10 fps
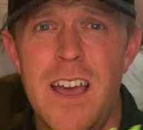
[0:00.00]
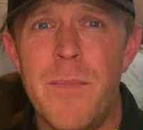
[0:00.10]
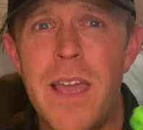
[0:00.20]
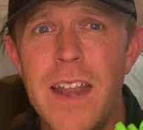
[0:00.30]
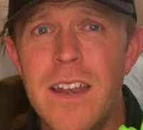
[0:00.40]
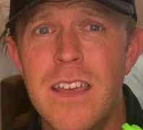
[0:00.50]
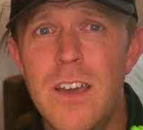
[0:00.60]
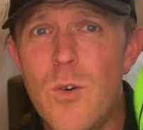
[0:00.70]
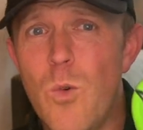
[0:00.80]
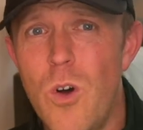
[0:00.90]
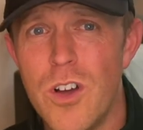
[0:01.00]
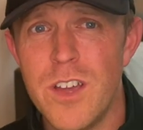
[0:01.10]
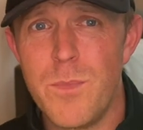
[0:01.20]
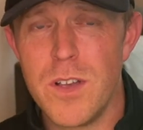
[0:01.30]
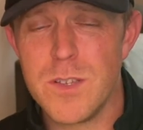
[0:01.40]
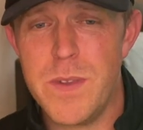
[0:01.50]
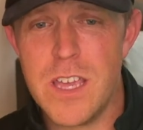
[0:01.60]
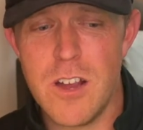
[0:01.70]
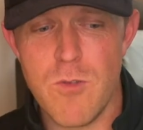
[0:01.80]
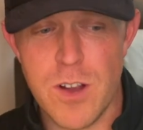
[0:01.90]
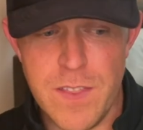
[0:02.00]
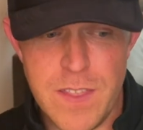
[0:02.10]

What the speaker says: I mean, what could possibly go wrong in